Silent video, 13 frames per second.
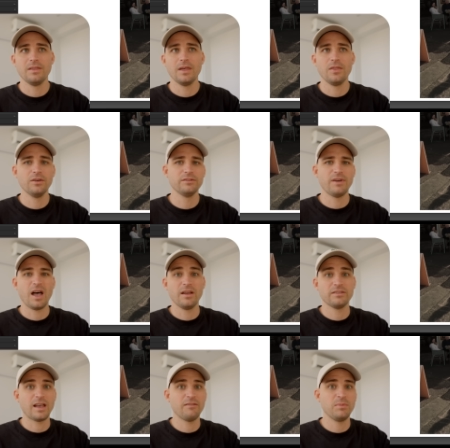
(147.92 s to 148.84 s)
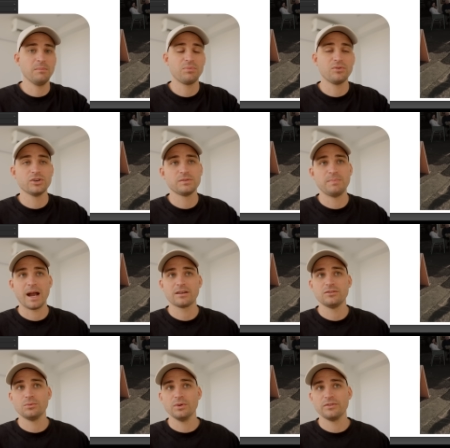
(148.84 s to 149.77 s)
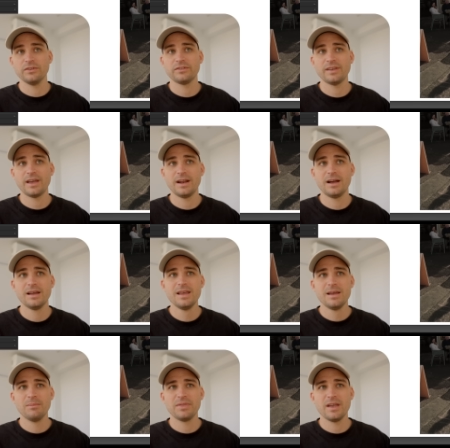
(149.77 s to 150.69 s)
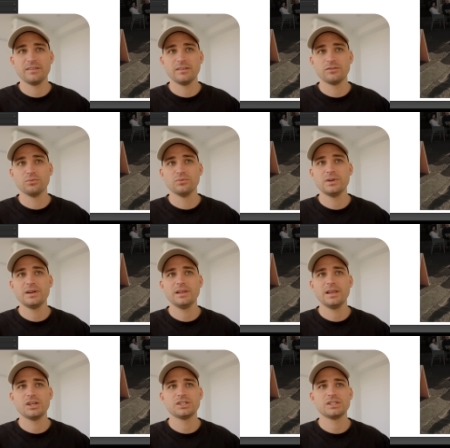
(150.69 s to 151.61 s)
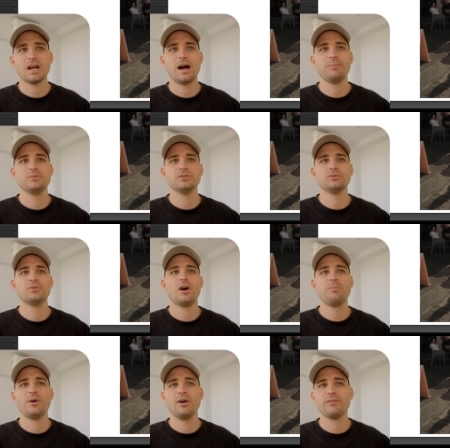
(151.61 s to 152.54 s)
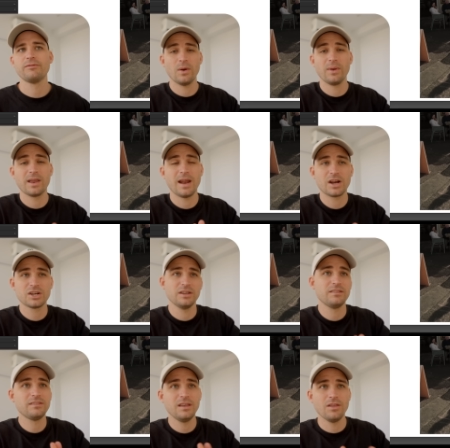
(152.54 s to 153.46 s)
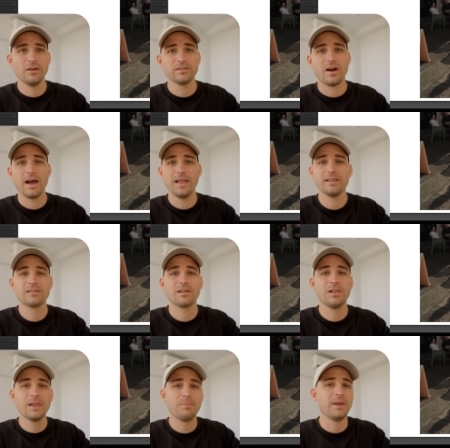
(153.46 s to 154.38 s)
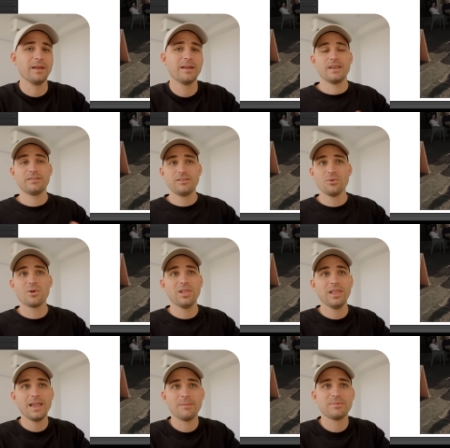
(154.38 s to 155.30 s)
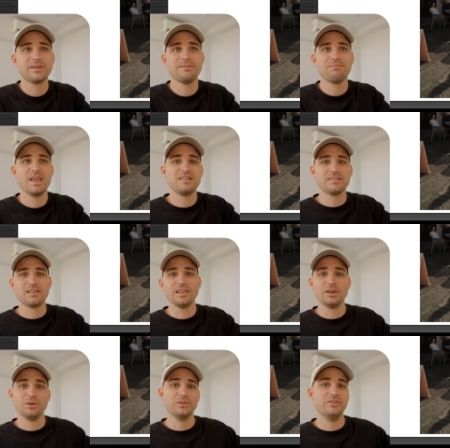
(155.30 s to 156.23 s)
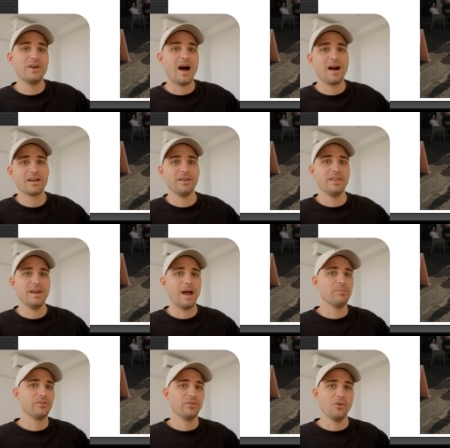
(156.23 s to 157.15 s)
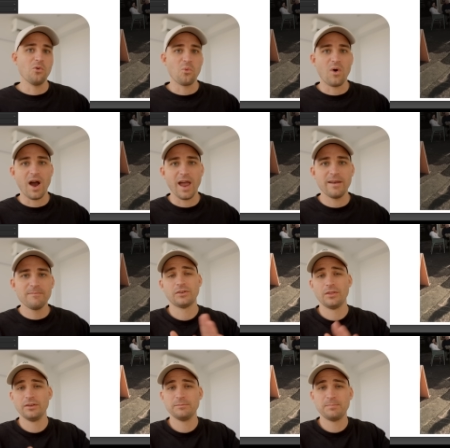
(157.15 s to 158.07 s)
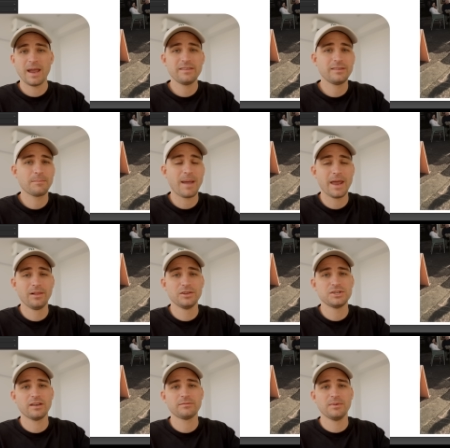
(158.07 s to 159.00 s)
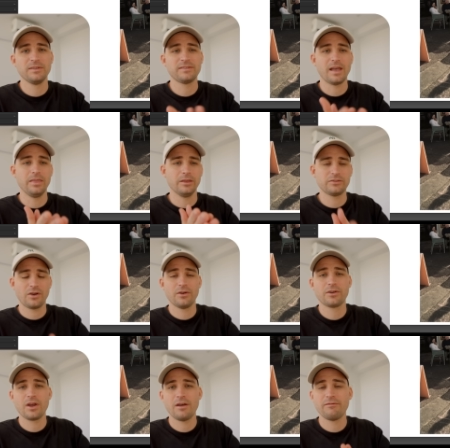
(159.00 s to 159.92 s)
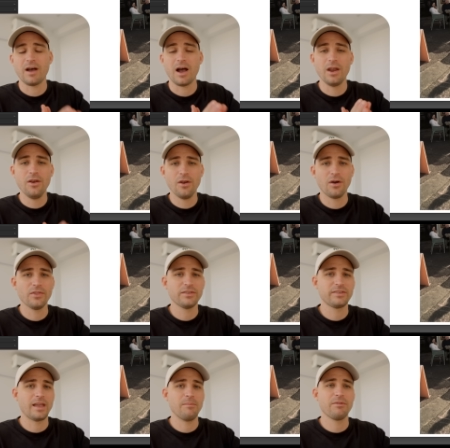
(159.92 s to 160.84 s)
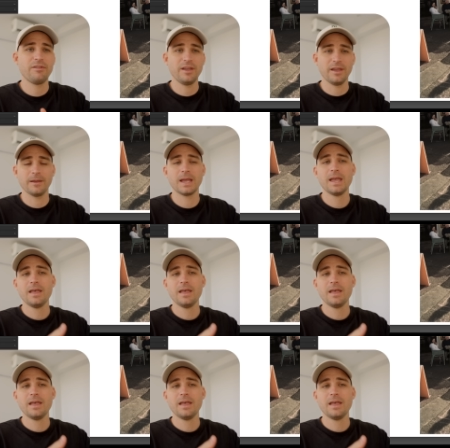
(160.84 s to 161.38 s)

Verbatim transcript: that those values have been pushed back towards the center, but there's this really sharp drop off where we can actually see those highlights clipping. They're still clipped, they're just a little darker than absolute white. So those basic panel adjustments and the tone curve are not the same thing.